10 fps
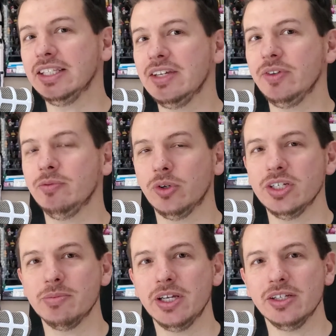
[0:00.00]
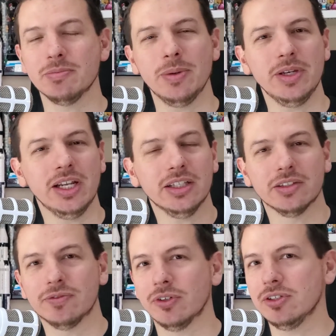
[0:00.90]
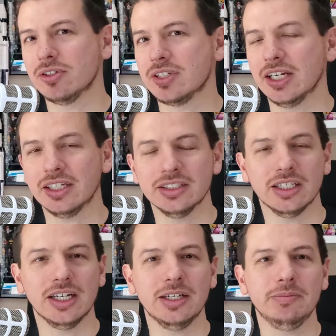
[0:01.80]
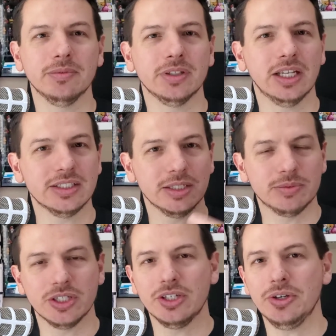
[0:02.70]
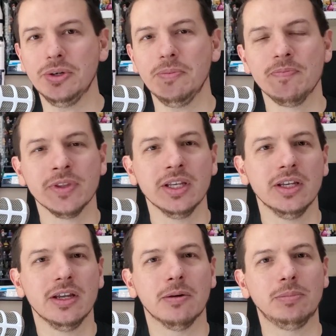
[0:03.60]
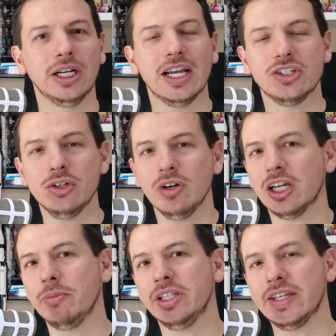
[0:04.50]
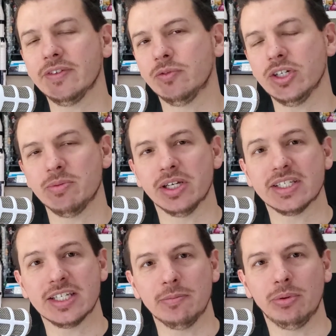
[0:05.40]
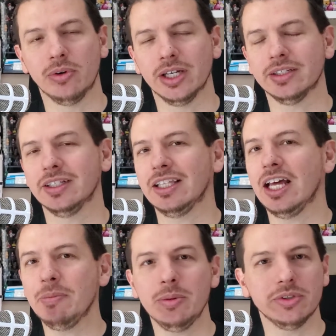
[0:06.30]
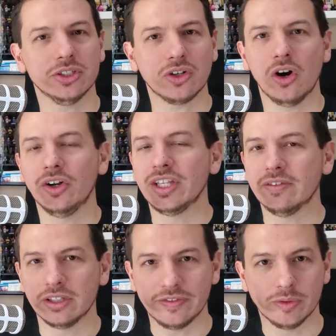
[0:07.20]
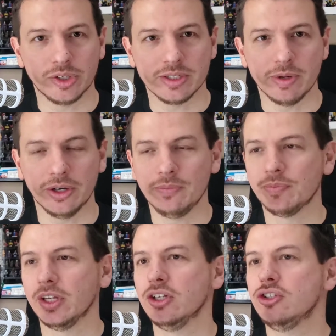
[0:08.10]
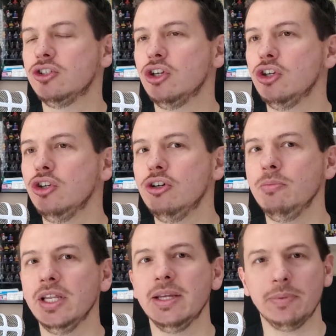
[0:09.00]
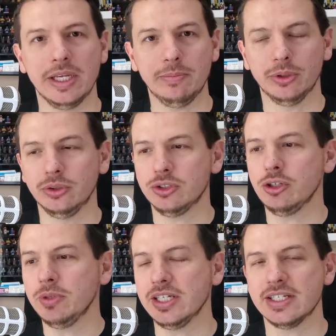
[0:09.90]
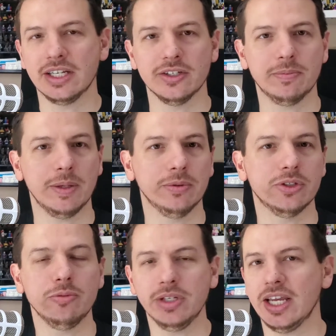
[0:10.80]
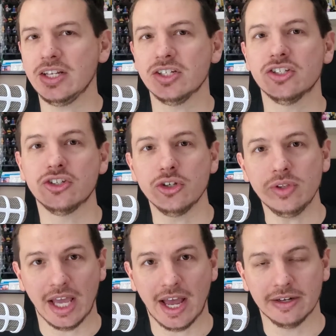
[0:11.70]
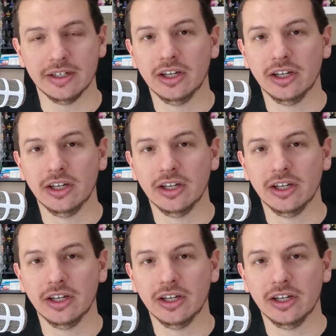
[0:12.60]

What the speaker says: leaving voicemails, maybe not the first or second time. That's up to you. But I do recommend leaving voicemail at some point. A lot of people just call and never leave a voicemail. Too many people, too many salespeople, too many agents do that.